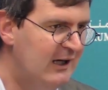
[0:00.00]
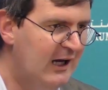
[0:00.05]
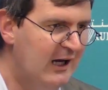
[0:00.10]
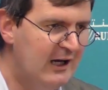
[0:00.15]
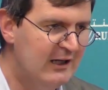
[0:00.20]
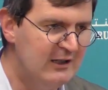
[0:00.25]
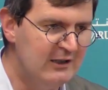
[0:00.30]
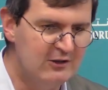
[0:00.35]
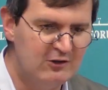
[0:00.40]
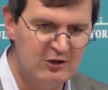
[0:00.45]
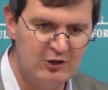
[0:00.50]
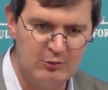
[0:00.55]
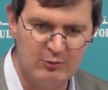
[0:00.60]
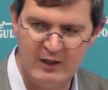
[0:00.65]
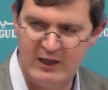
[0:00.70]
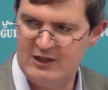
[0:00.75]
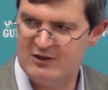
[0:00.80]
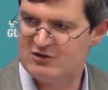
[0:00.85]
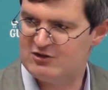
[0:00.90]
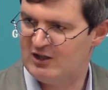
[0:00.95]
And in
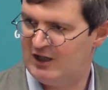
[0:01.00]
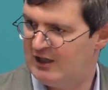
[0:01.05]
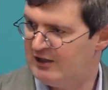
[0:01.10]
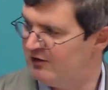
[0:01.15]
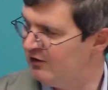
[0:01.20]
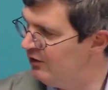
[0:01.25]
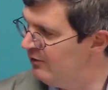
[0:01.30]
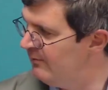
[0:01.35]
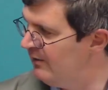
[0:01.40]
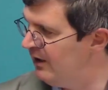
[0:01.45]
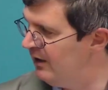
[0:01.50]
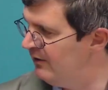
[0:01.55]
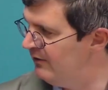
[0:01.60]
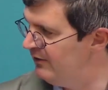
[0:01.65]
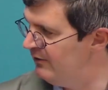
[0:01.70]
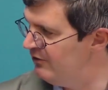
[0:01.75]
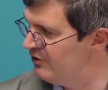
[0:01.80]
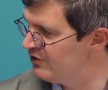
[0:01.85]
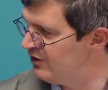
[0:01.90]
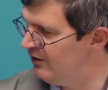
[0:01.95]
Kuwait and in
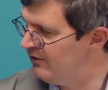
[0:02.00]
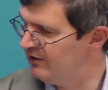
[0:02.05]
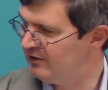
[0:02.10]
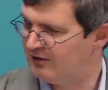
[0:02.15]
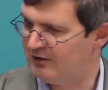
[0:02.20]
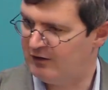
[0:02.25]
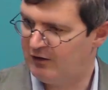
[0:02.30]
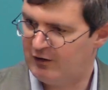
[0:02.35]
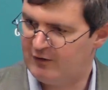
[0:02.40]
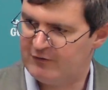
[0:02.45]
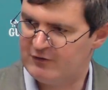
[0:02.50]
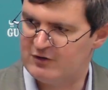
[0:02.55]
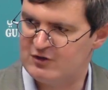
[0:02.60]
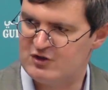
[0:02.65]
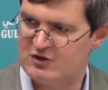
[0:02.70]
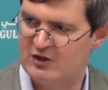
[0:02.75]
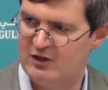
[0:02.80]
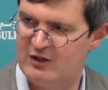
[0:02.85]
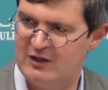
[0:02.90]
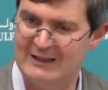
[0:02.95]
Oman, there was, I think, a lot of
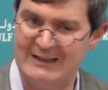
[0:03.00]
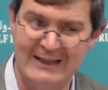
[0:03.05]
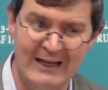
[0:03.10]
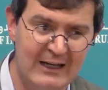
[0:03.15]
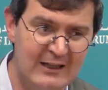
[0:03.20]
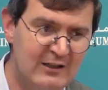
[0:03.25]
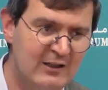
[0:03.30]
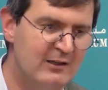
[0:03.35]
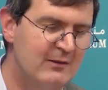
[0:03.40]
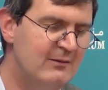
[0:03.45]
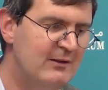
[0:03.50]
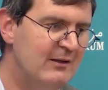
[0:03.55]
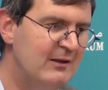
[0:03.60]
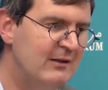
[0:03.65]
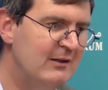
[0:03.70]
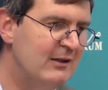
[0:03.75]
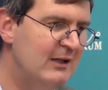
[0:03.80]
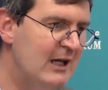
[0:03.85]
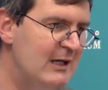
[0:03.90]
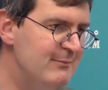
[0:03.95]
concern, again, that
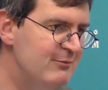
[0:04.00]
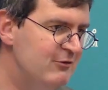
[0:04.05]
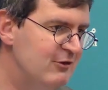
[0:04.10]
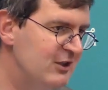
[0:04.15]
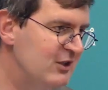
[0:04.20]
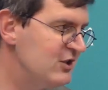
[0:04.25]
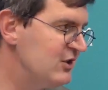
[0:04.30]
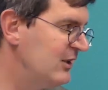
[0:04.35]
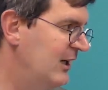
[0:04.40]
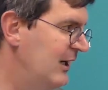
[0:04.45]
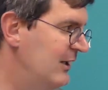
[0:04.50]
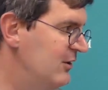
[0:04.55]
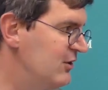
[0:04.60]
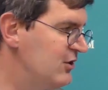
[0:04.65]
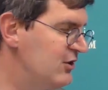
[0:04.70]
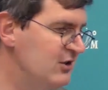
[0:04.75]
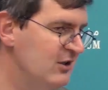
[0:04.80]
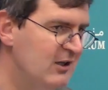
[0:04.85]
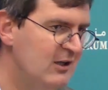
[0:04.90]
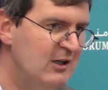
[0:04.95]
neighboring
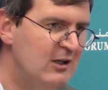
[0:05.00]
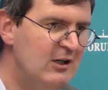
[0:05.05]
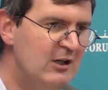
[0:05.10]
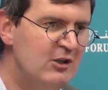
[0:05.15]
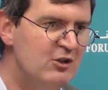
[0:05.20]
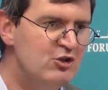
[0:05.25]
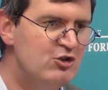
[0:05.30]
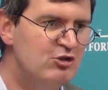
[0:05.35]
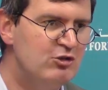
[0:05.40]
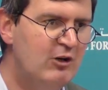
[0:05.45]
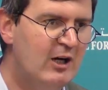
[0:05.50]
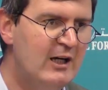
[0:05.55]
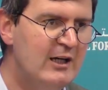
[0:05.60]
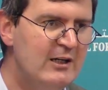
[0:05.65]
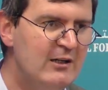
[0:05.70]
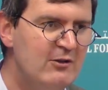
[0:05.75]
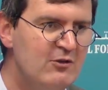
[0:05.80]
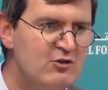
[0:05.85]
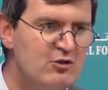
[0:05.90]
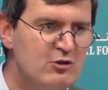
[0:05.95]
states
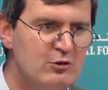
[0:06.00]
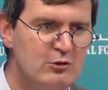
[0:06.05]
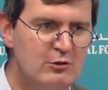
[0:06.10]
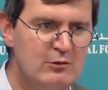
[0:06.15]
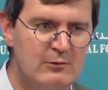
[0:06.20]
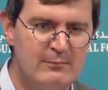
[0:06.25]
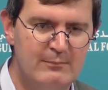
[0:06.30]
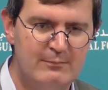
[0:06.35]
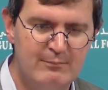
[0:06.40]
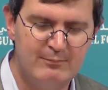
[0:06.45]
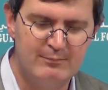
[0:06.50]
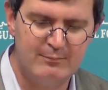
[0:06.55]
trying to